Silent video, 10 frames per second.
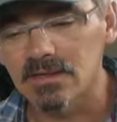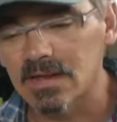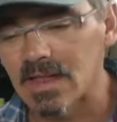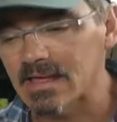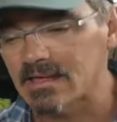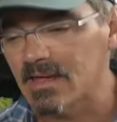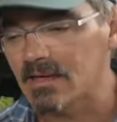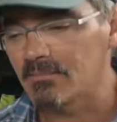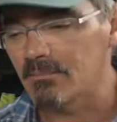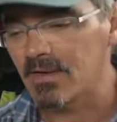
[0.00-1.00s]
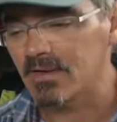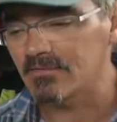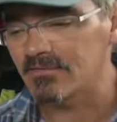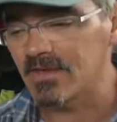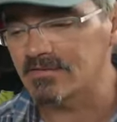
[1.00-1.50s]
like
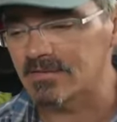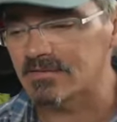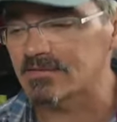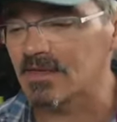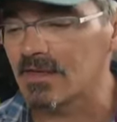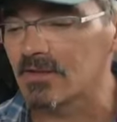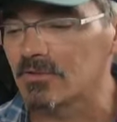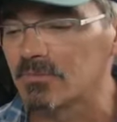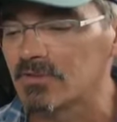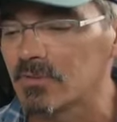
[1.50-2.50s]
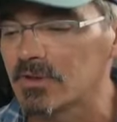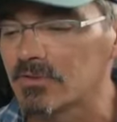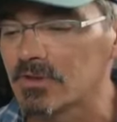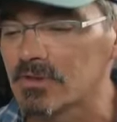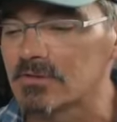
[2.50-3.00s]
pe- pheasants held between
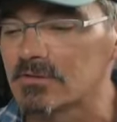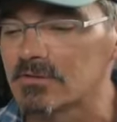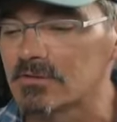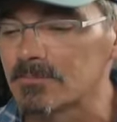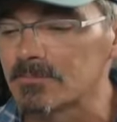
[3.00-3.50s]
her knees.